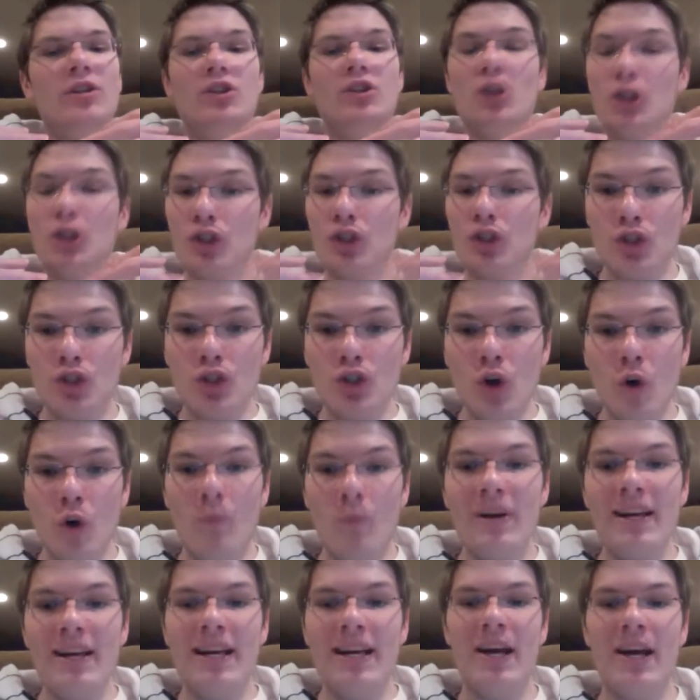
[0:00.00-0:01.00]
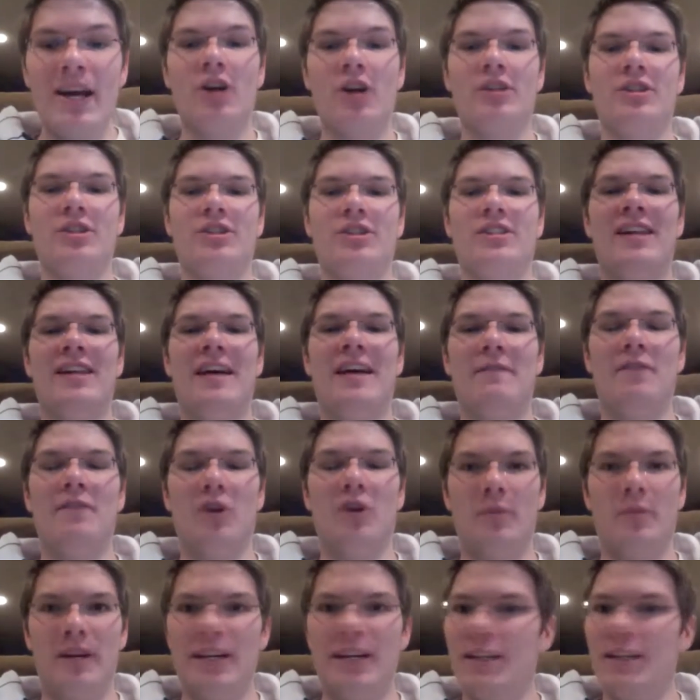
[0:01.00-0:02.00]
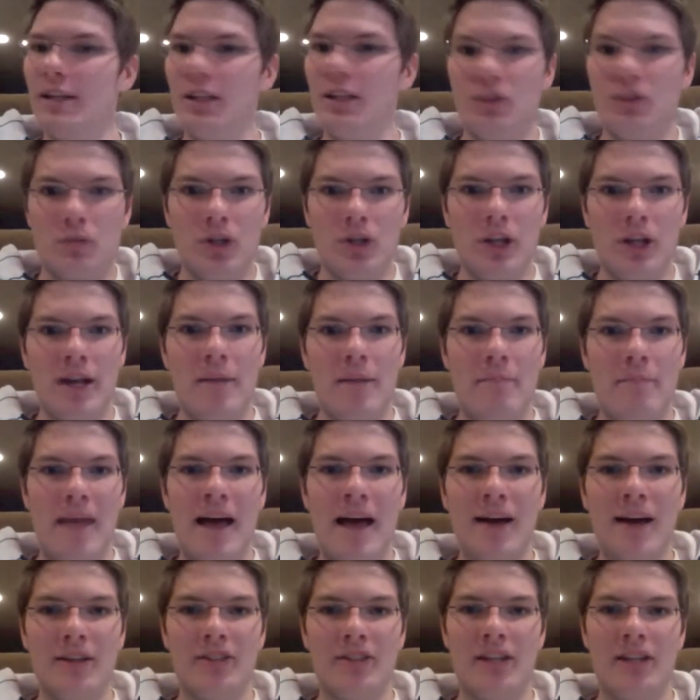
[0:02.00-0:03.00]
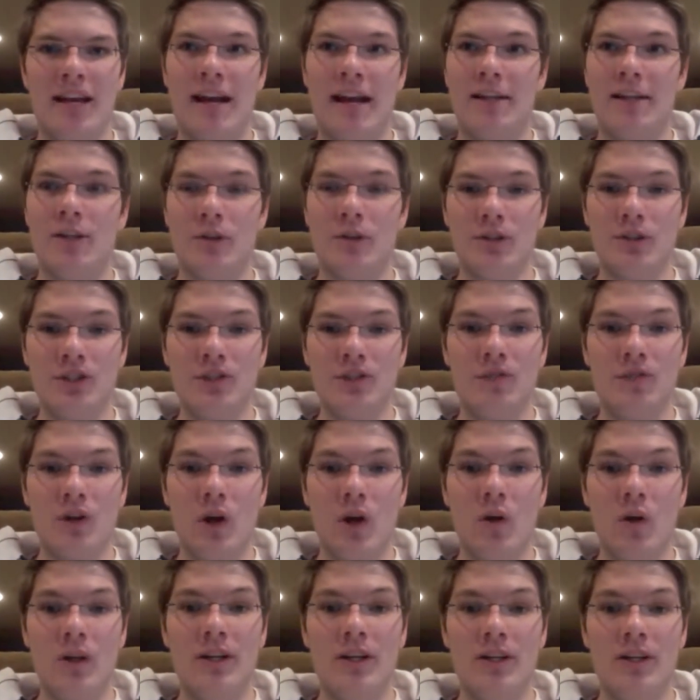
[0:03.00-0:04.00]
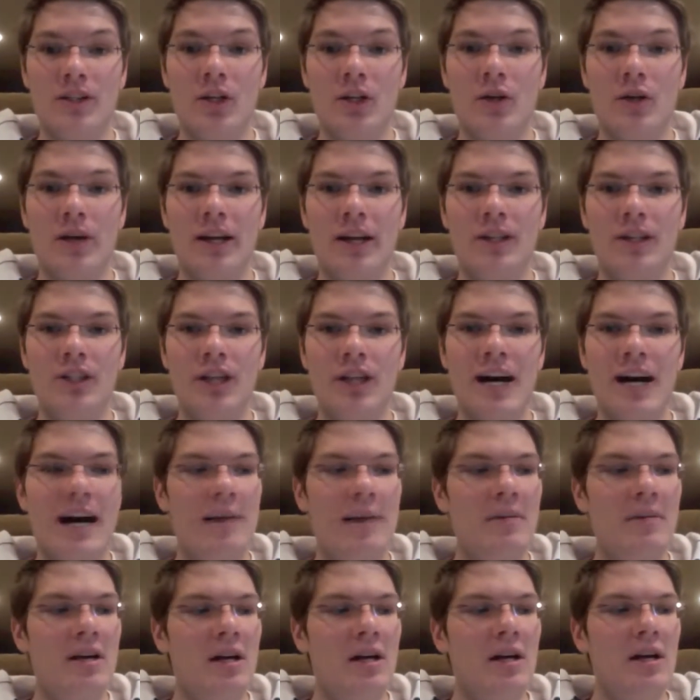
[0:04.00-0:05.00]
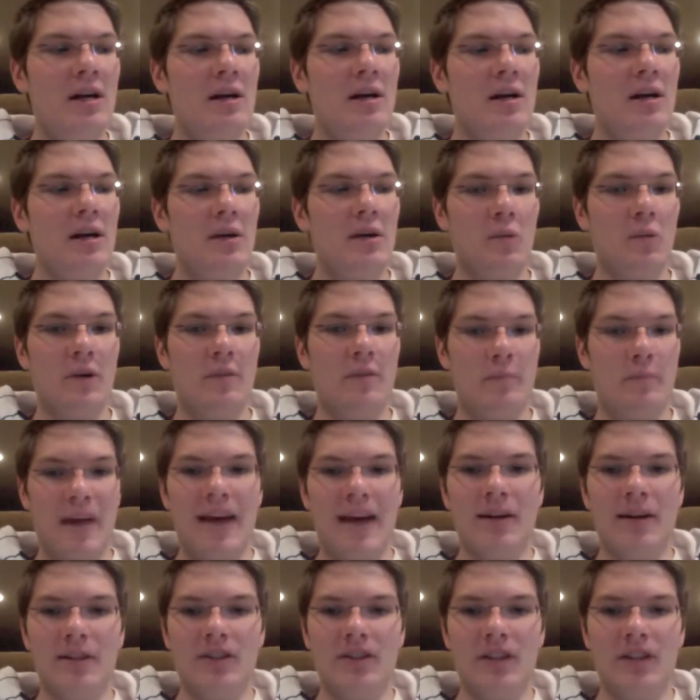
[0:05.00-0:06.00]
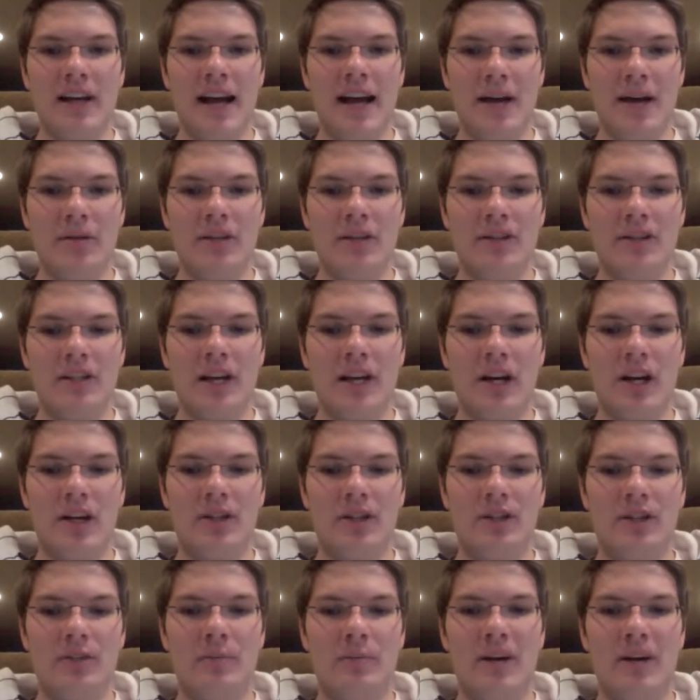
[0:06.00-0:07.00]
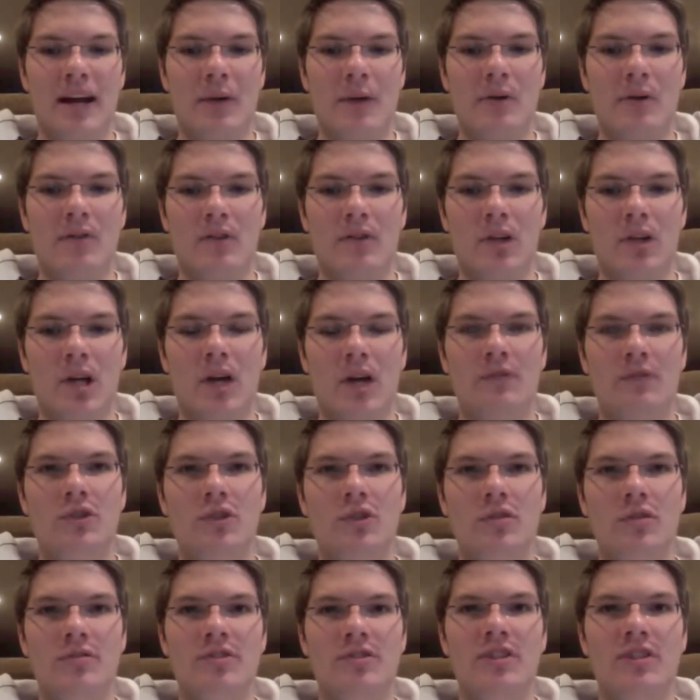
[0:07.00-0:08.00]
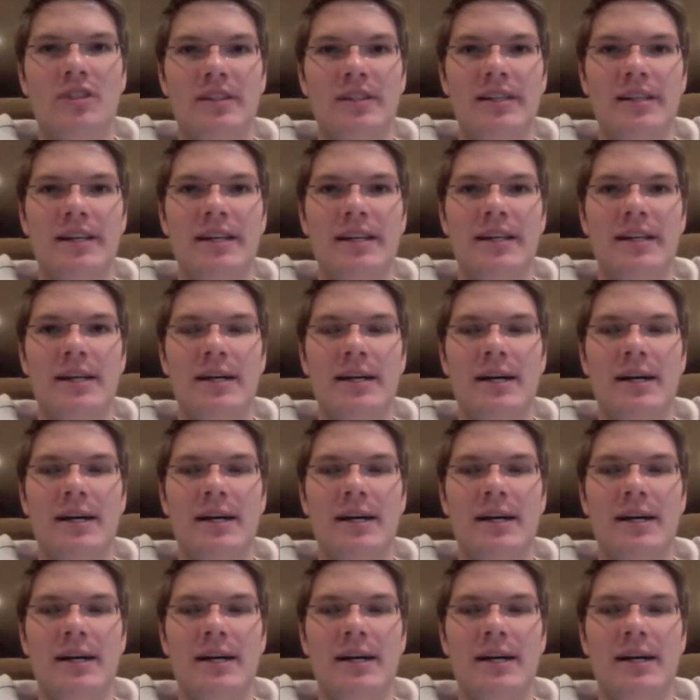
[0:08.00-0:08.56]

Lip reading: There's so many characters in that film, and it is really a balancing act, and Christopher Nolan does a great job with balancing out these characters, but I would have loved to have seen